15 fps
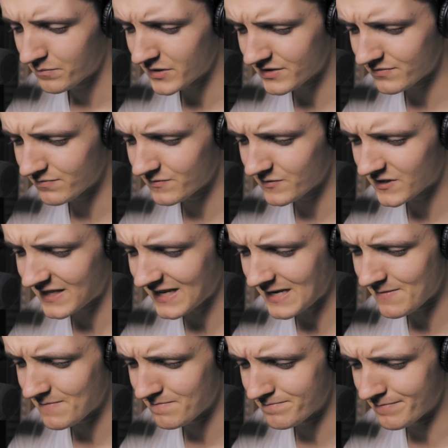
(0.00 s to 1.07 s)
But
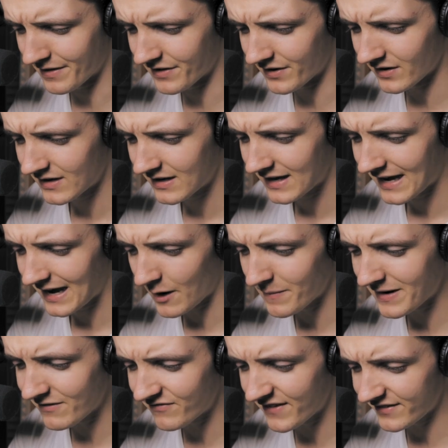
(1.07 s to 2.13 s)
see, mother, how
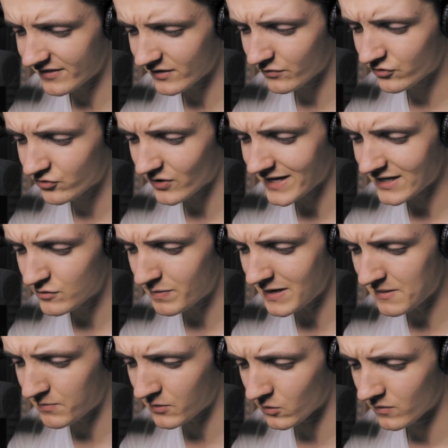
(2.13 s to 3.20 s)
many faces of strange
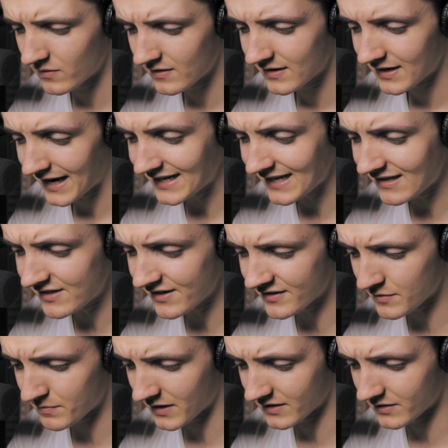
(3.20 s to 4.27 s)
people, and
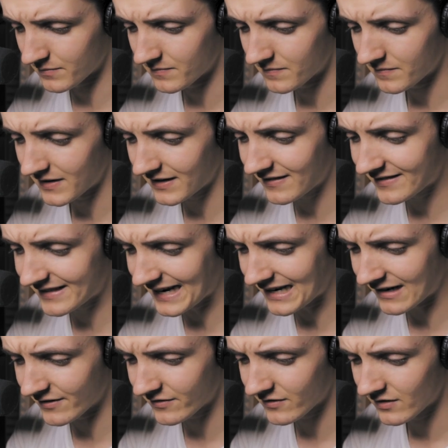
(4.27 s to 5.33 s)
Indians among them, and
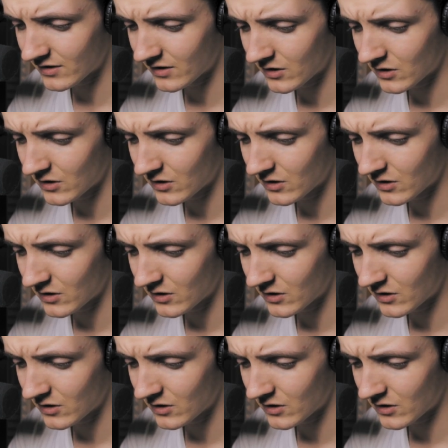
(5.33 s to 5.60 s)
sailors.